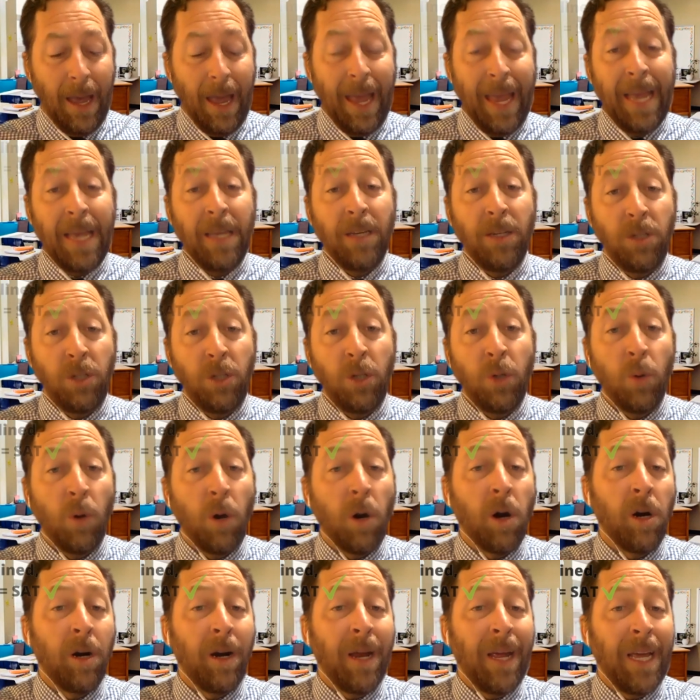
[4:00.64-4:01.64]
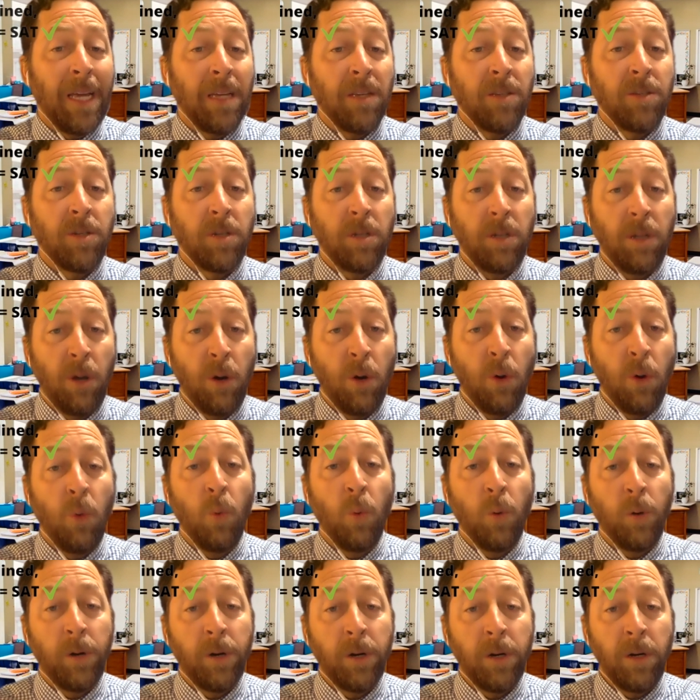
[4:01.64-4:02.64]
and you are a slow
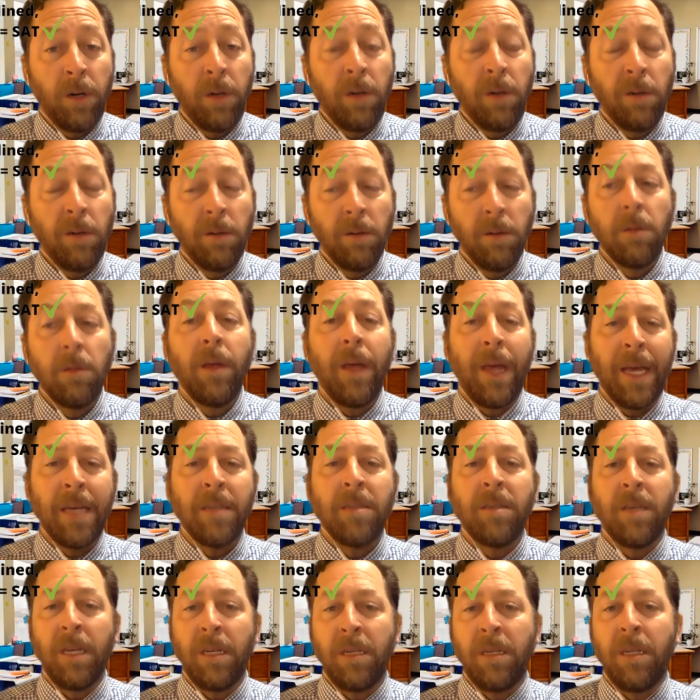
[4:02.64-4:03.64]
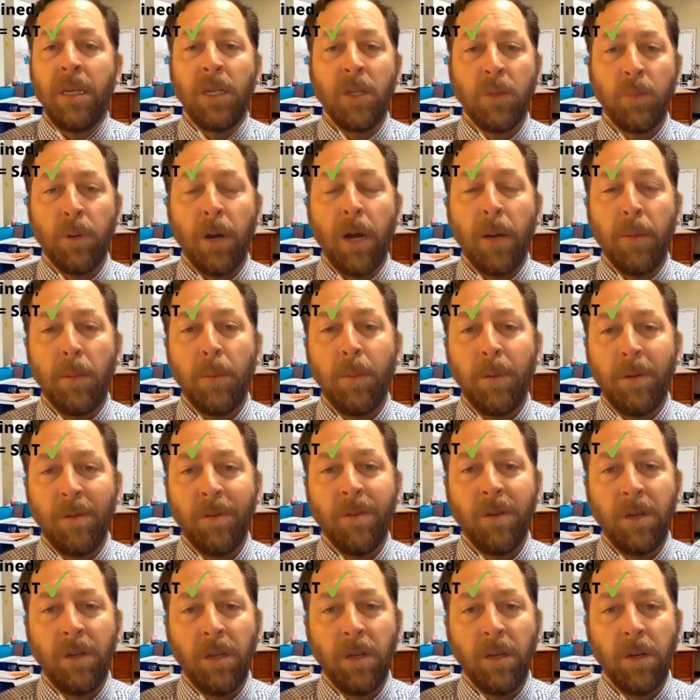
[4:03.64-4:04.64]
worker, SAT is probably
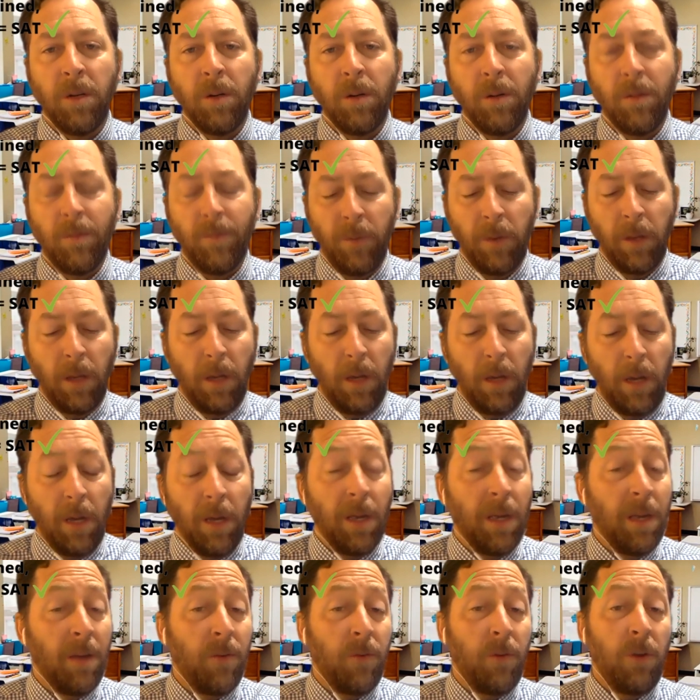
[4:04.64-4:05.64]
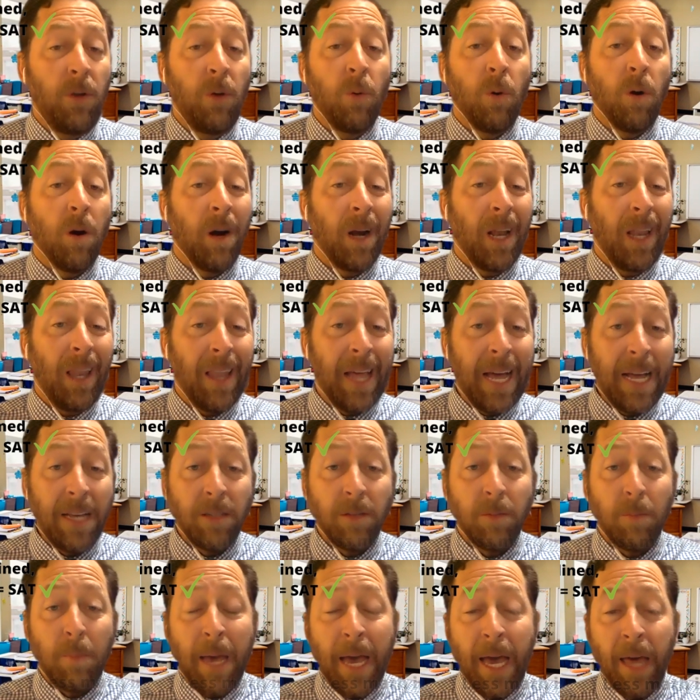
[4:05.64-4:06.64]
for you. If you are
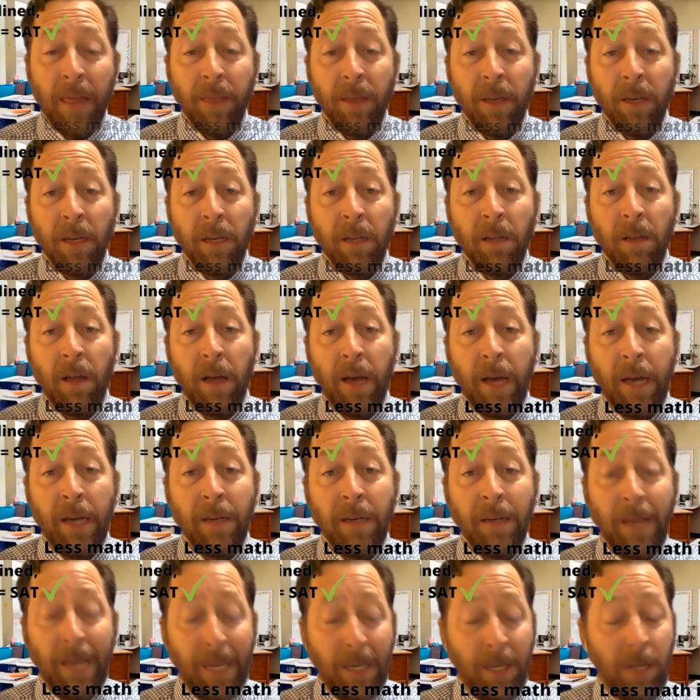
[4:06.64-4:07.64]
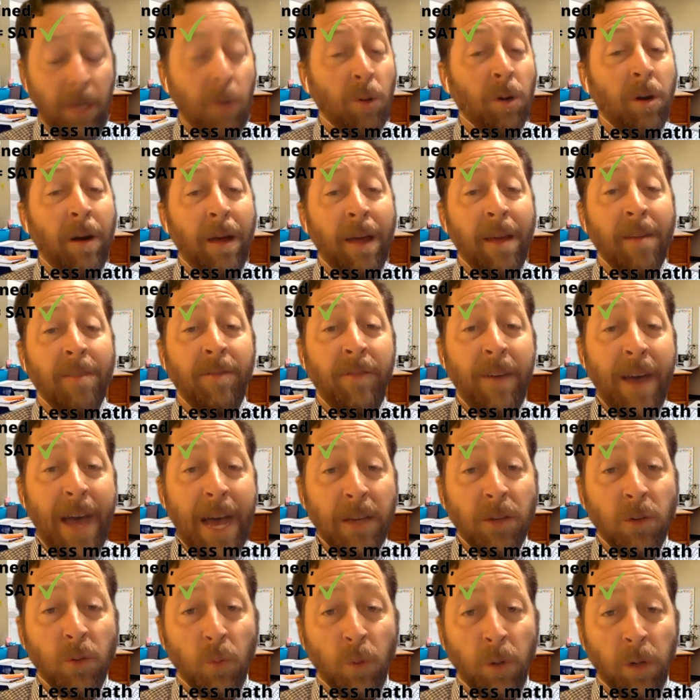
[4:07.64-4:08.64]
less math inclined and you are a
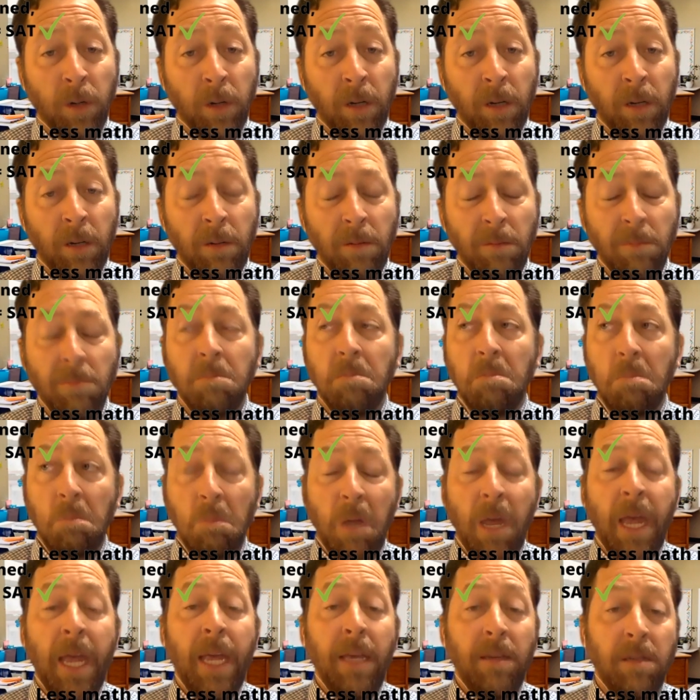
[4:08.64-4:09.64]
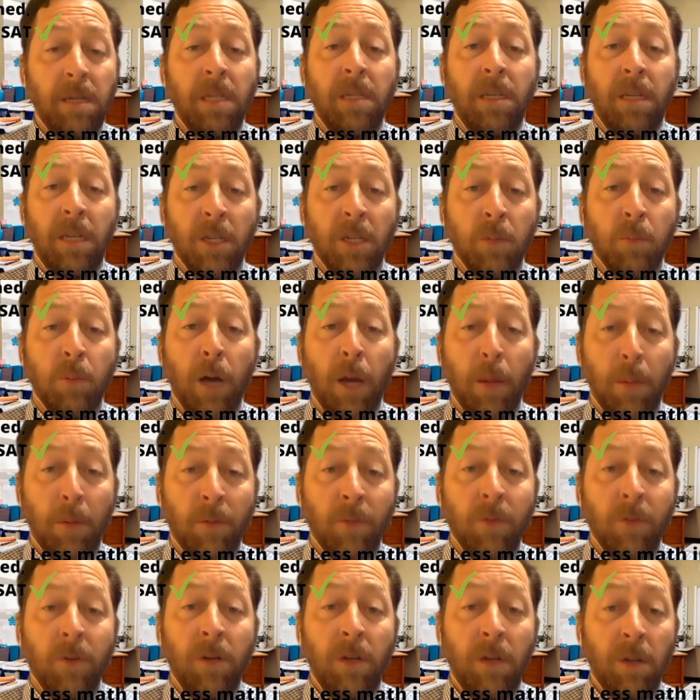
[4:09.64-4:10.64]
fast worker, ACT is probably
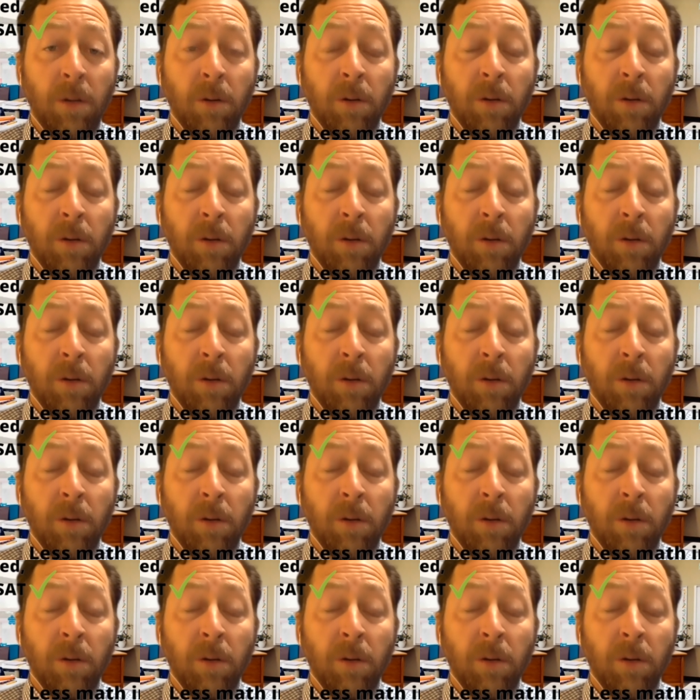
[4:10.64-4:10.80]
for you.